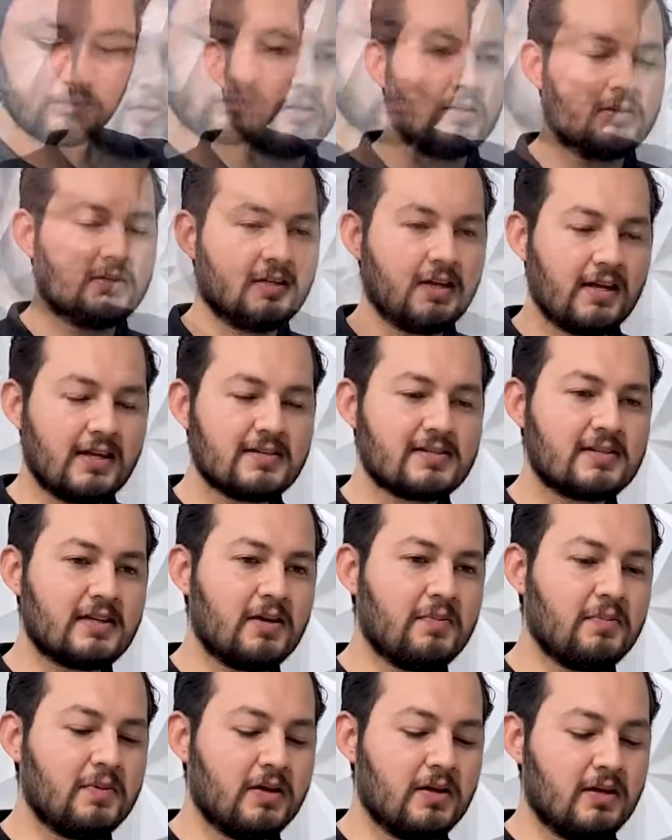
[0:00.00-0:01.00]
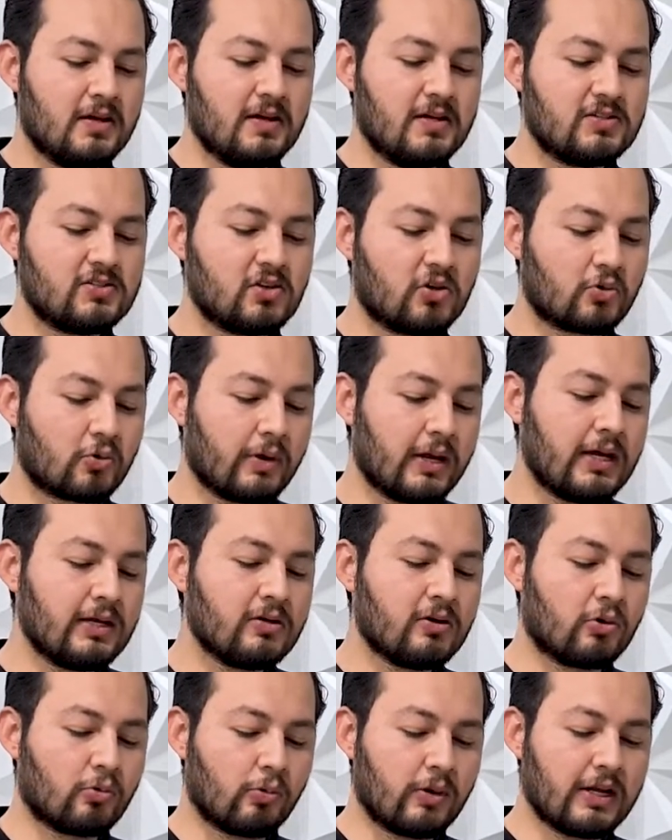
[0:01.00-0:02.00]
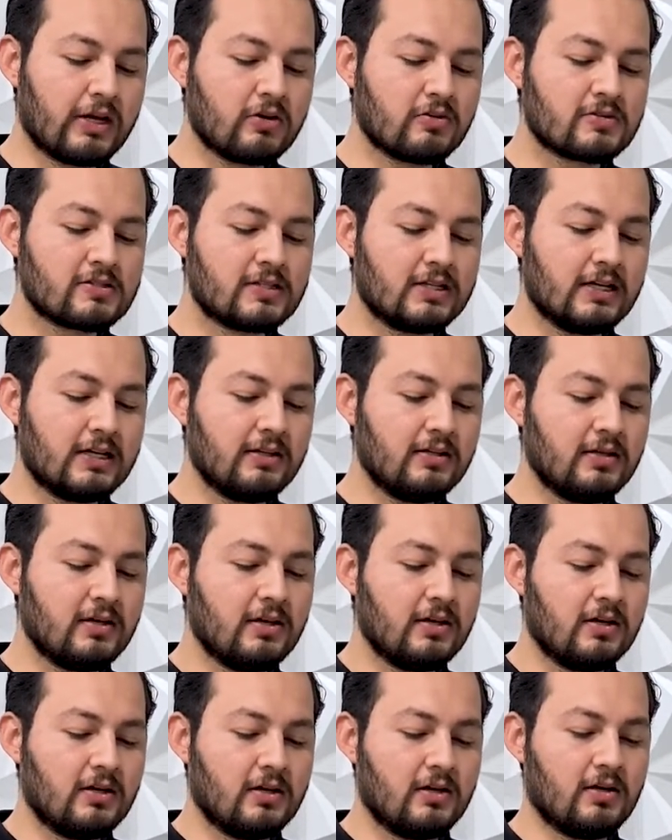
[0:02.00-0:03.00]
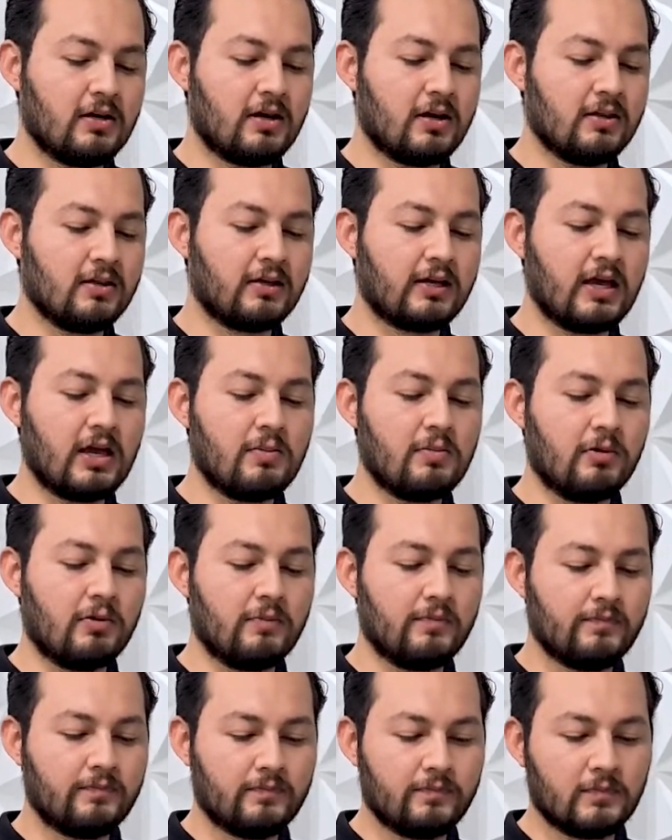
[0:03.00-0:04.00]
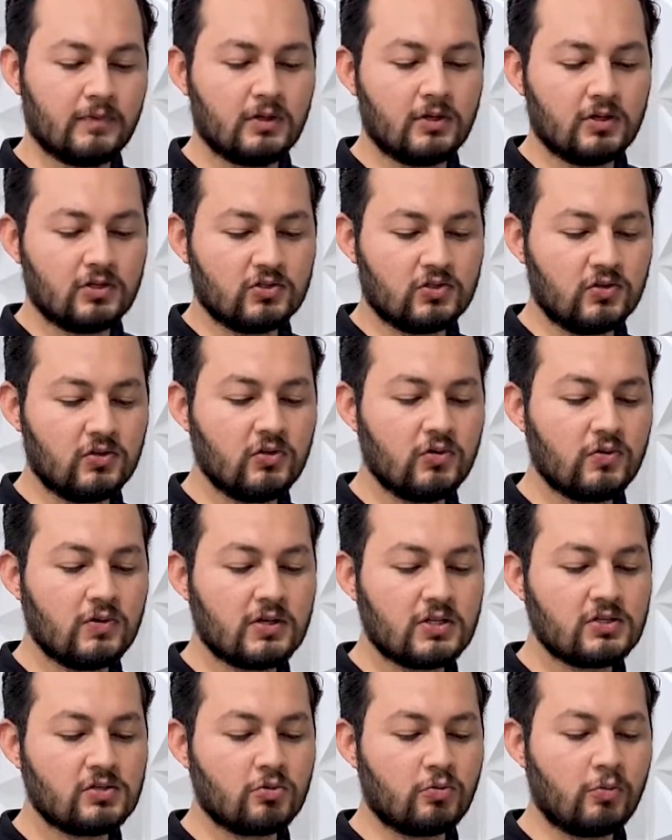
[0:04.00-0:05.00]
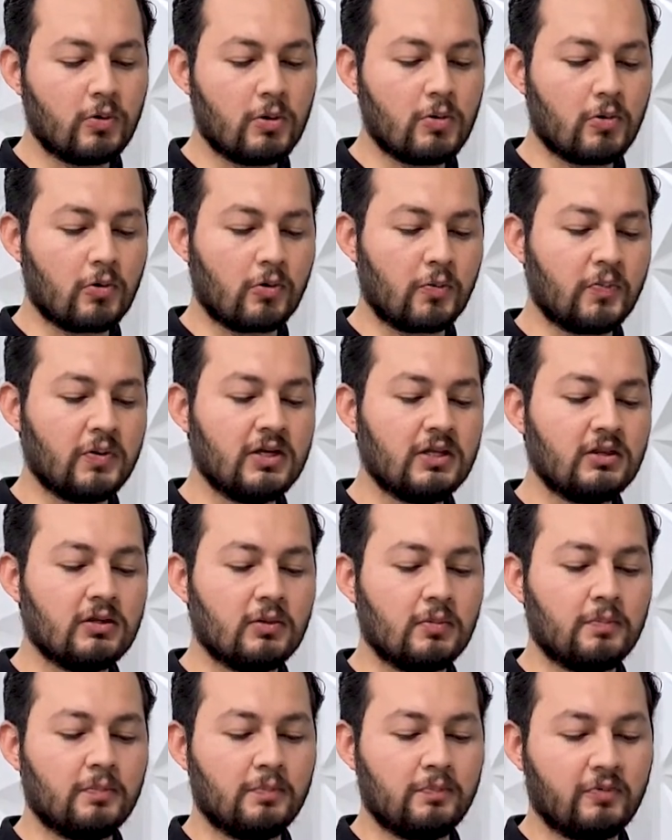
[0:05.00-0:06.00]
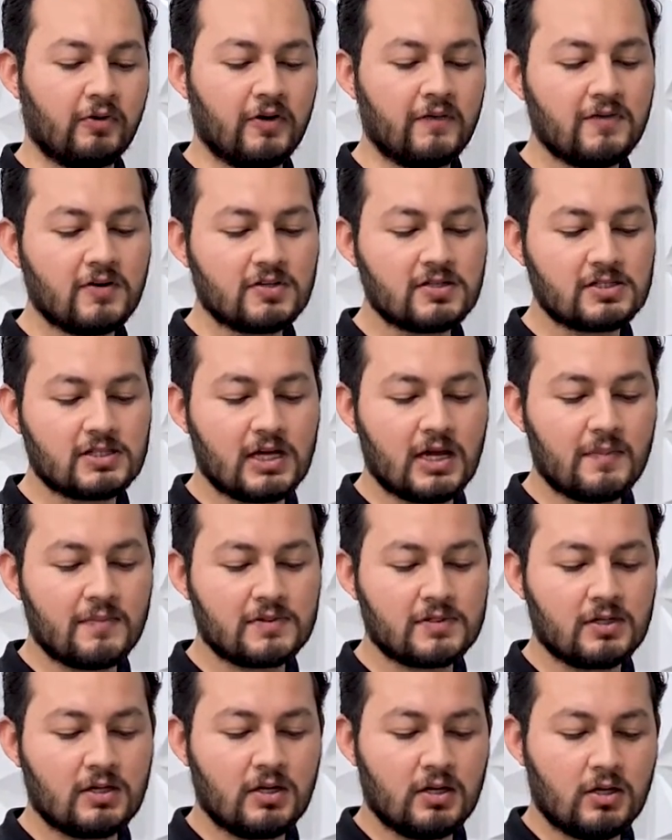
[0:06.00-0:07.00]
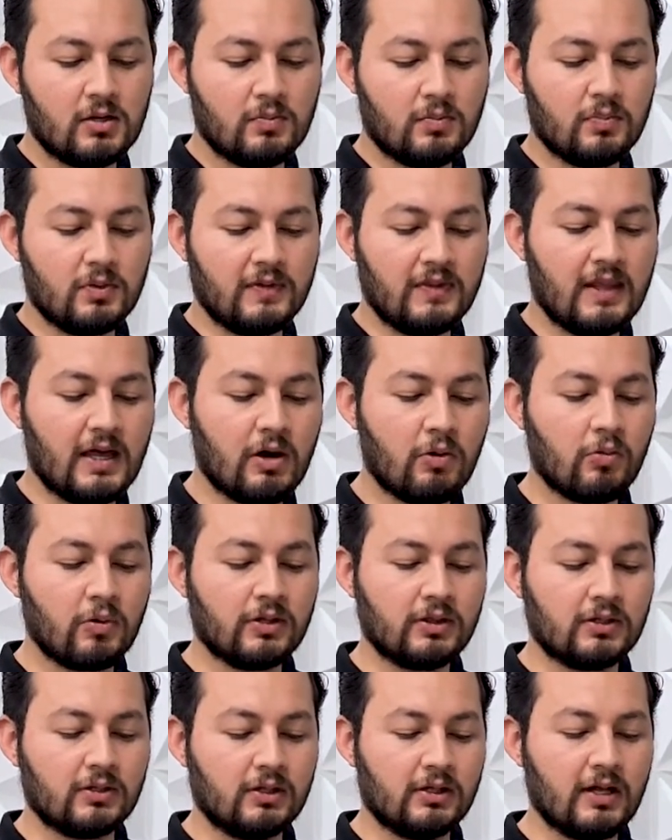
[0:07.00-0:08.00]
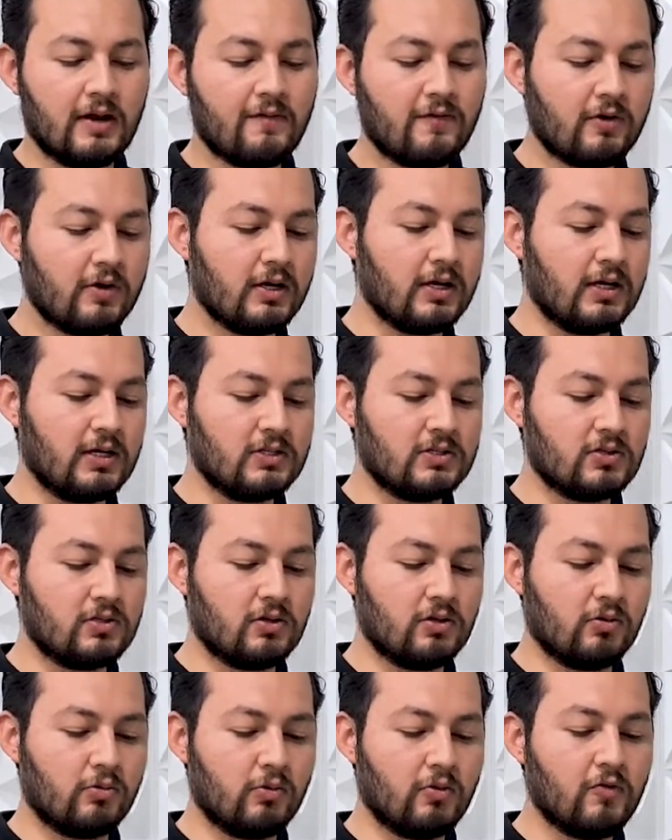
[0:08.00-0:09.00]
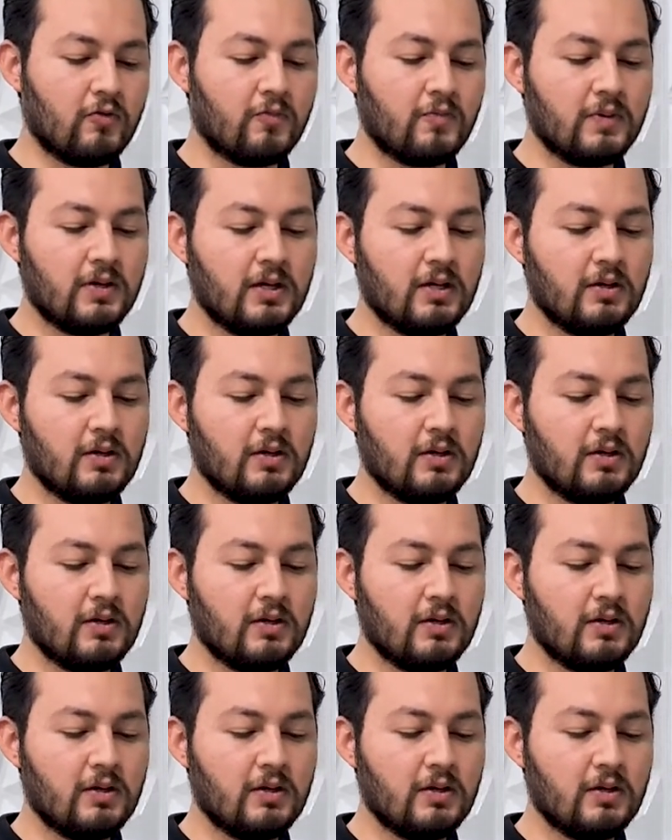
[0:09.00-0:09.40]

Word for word: The next step is to create a radial slit on the cable. To do this, we will repeat the previous steps, but now with the lever into the groove B